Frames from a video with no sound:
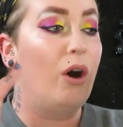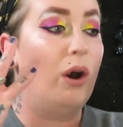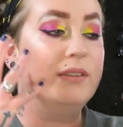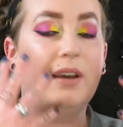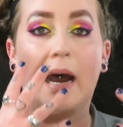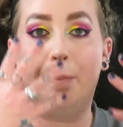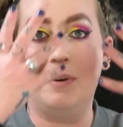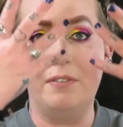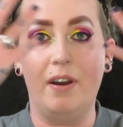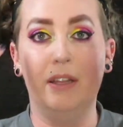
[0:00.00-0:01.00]
on top
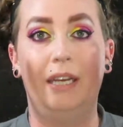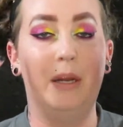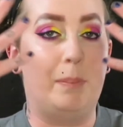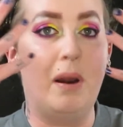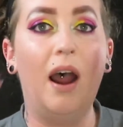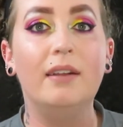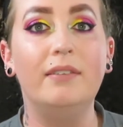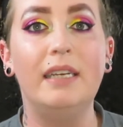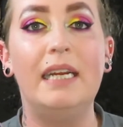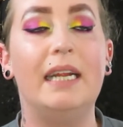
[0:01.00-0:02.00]
of like your
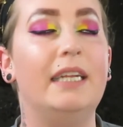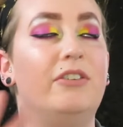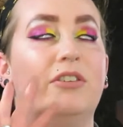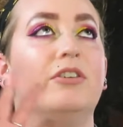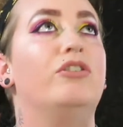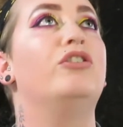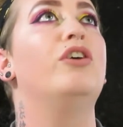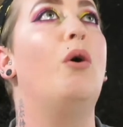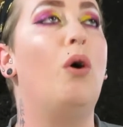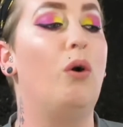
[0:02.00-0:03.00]
bronzing, and it just looks
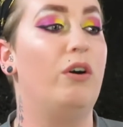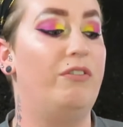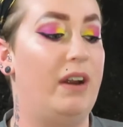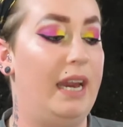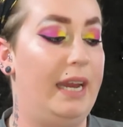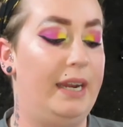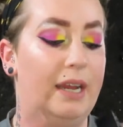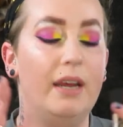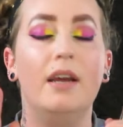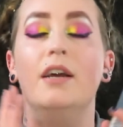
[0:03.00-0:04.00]
so
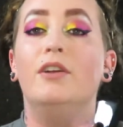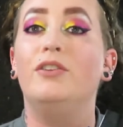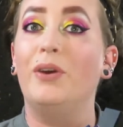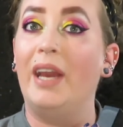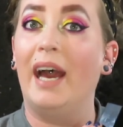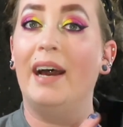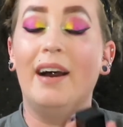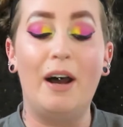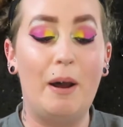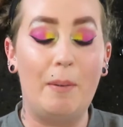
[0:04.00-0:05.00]
horrifying. So yeah,
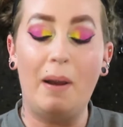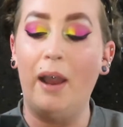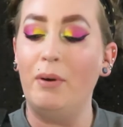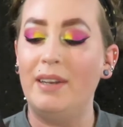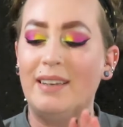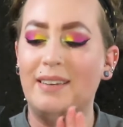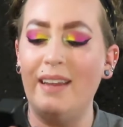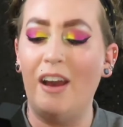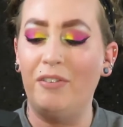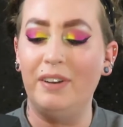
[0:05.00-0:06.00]
I would
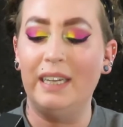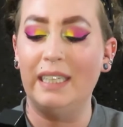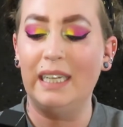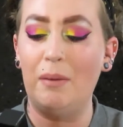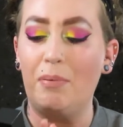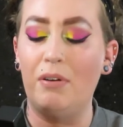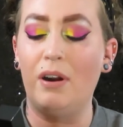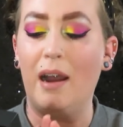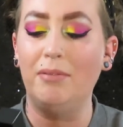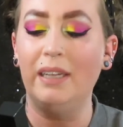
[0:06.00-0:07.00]
definitely
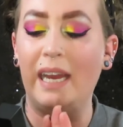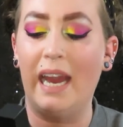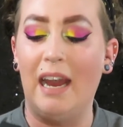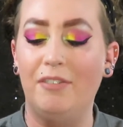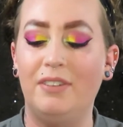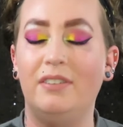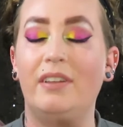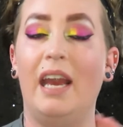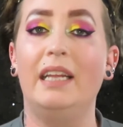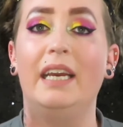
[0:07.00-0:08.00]
probably have to
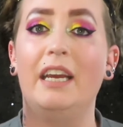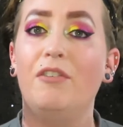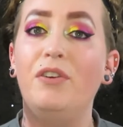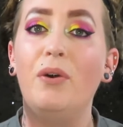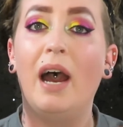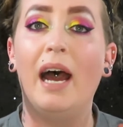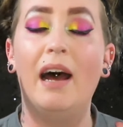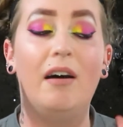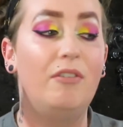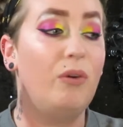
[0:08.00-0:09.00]
say, like, if you
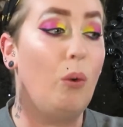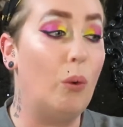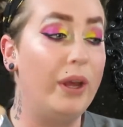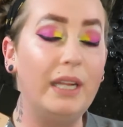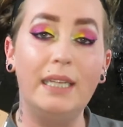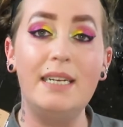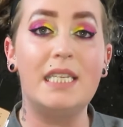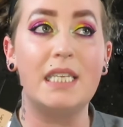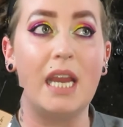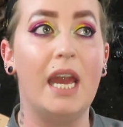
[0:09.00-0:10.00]
have oily
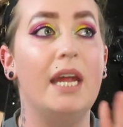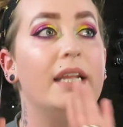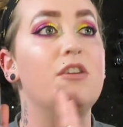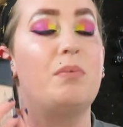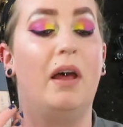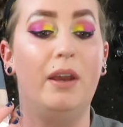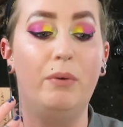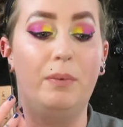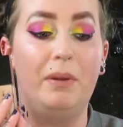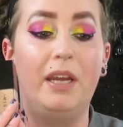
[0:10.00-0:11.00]
skin, this probably
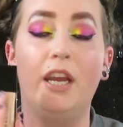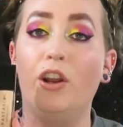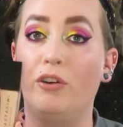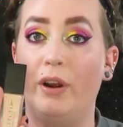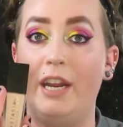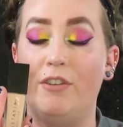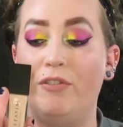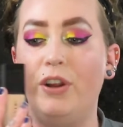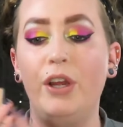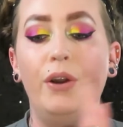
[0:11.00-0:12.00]
would be great
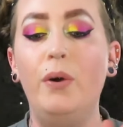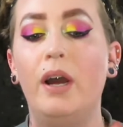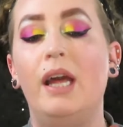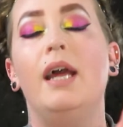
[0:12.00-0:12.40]
for you.